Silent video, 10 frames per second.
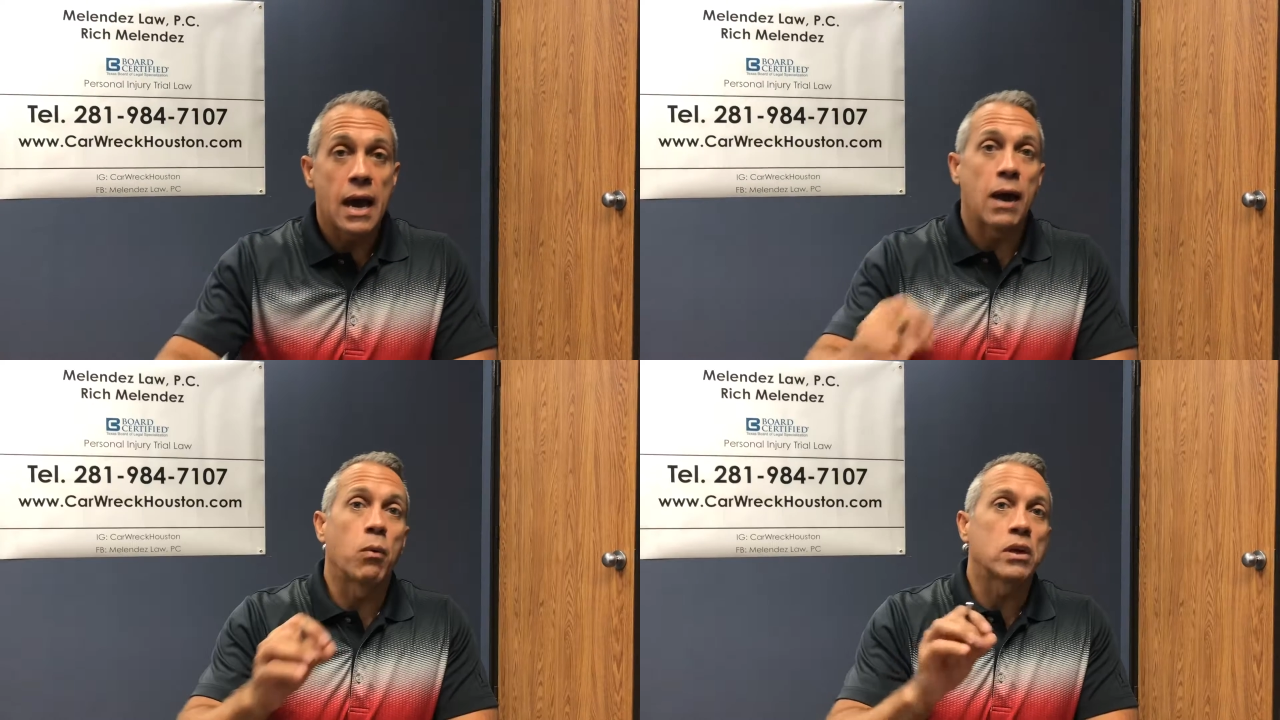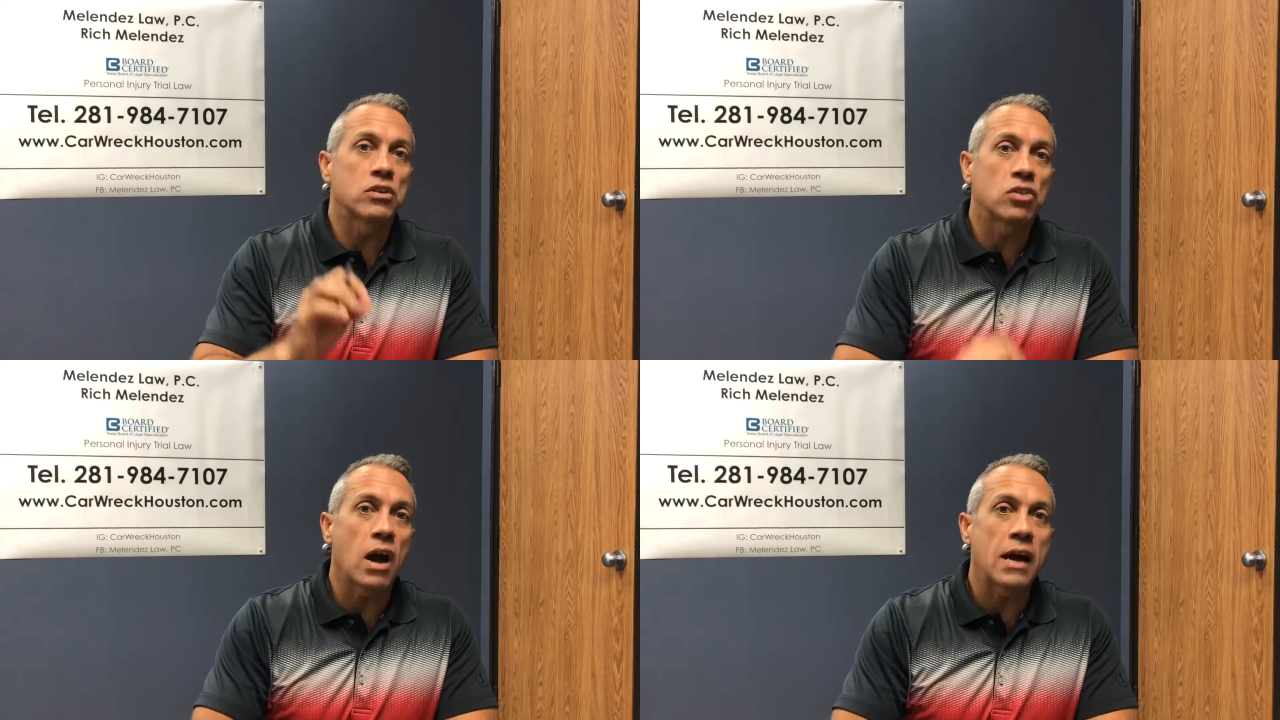I want to
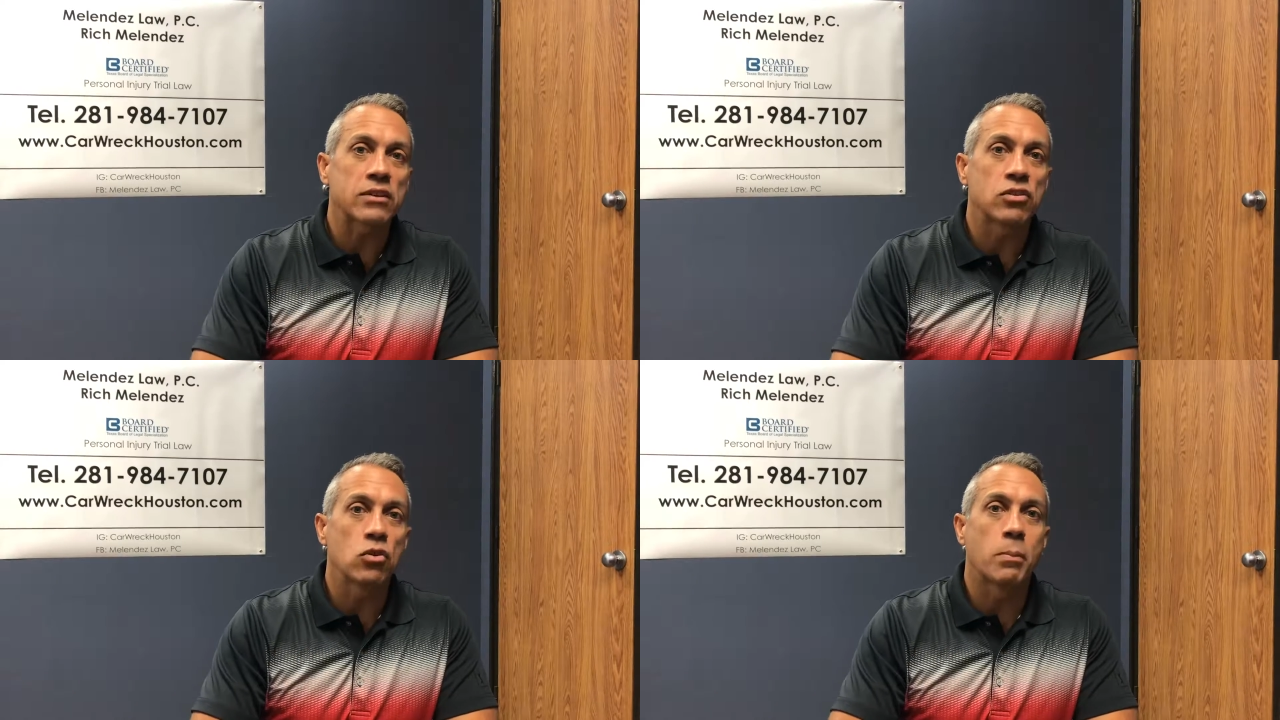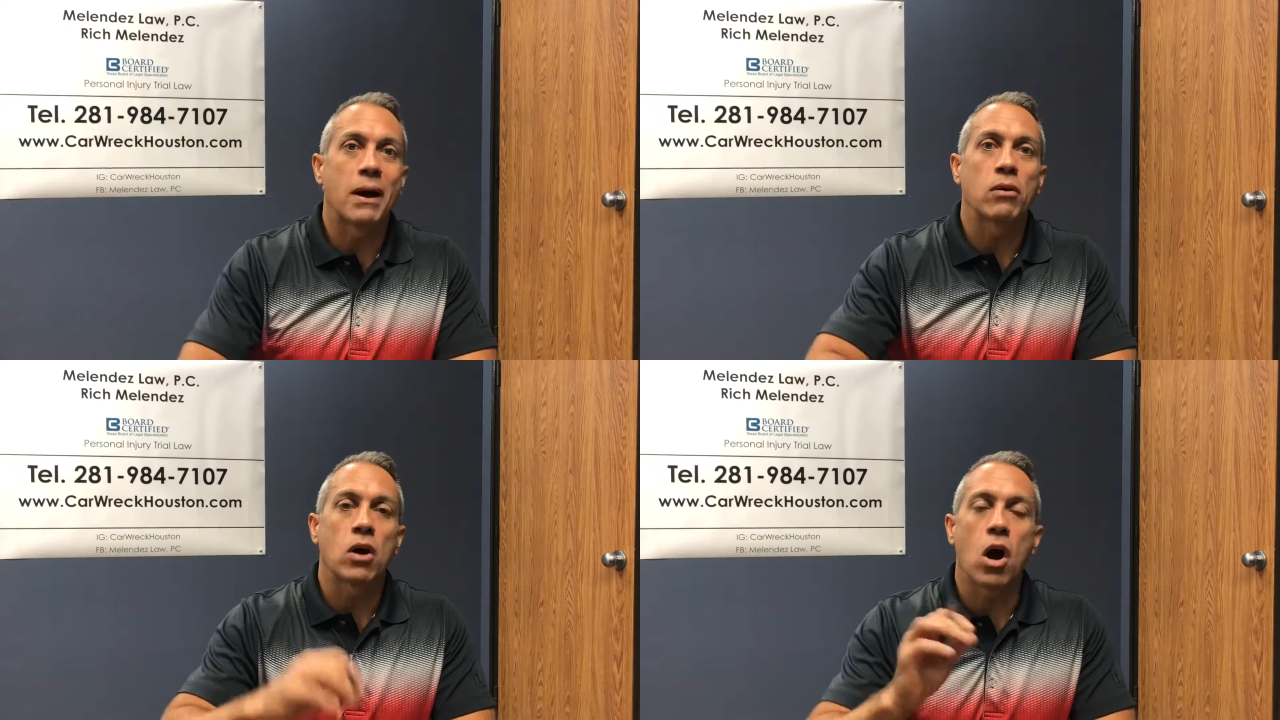talk to you
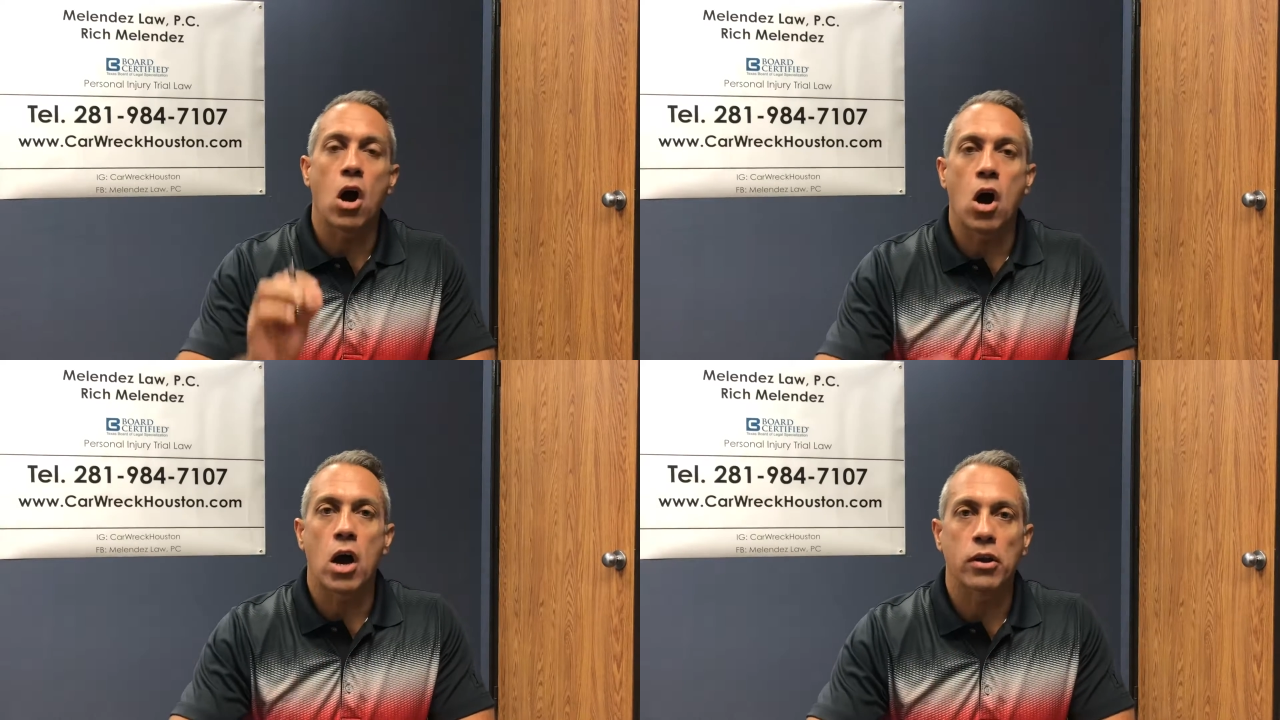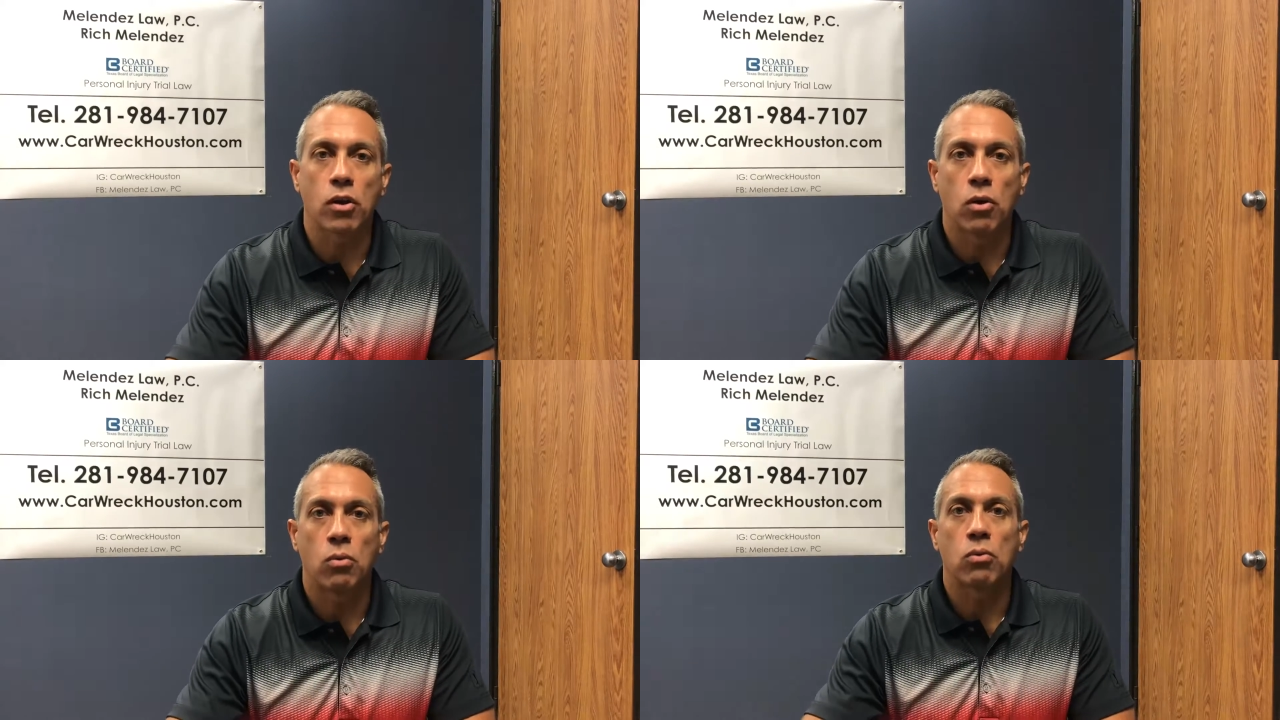about
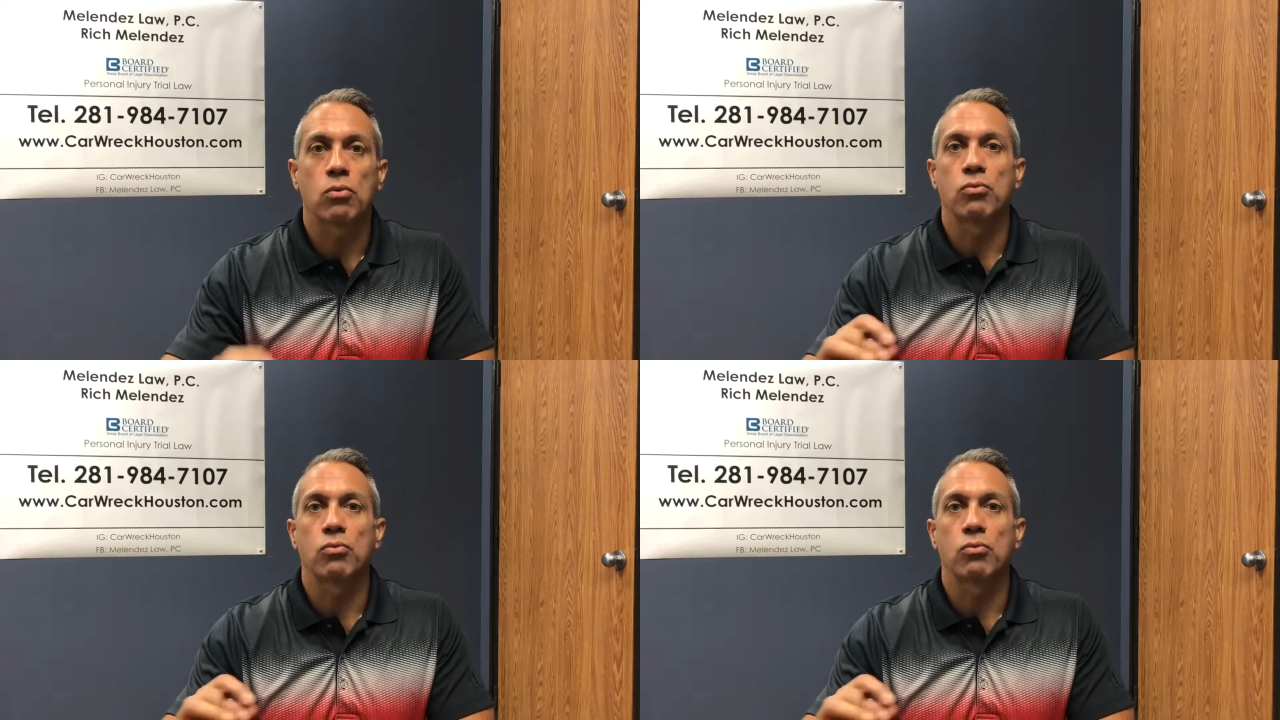auto